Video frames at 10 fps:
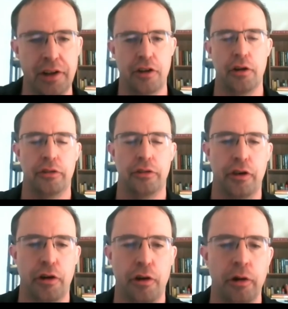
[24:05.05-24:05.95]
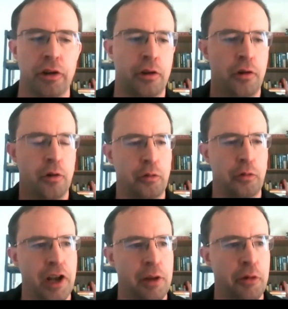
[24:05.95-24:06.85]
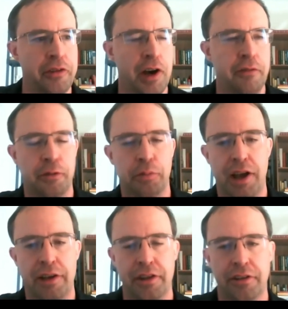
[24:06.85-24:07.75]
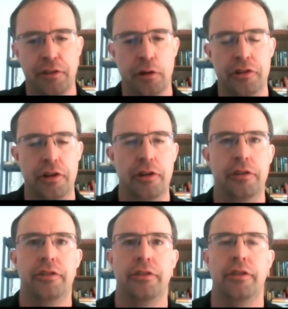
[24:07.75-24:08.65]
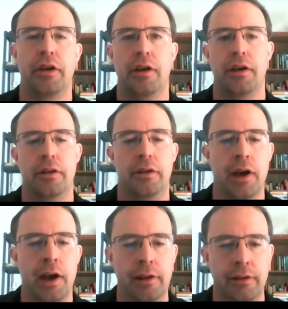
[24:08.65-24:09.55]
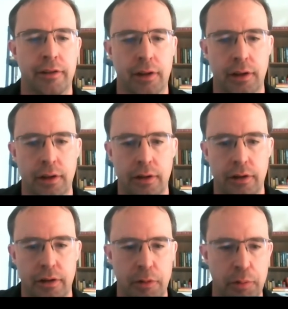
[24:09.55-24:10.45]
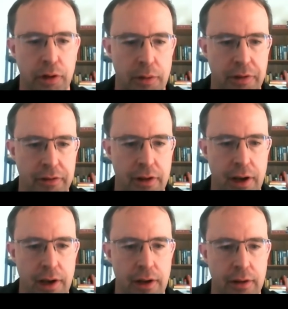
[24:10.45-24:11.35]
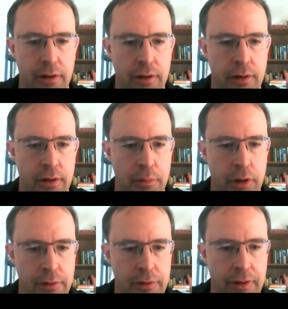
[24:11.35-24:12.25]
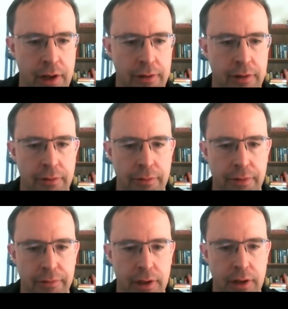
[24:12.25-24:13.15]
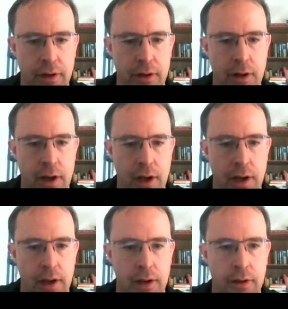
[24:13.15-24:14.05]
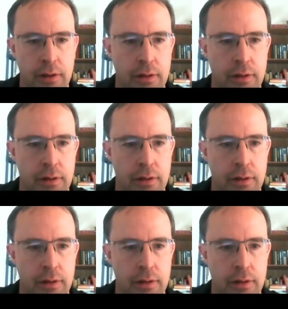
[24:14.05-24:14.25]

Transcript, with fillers: Joe. So we've kind of moved on from Plastic Soldiers. 19, here, let me pull up the slide. I believe it's 1959.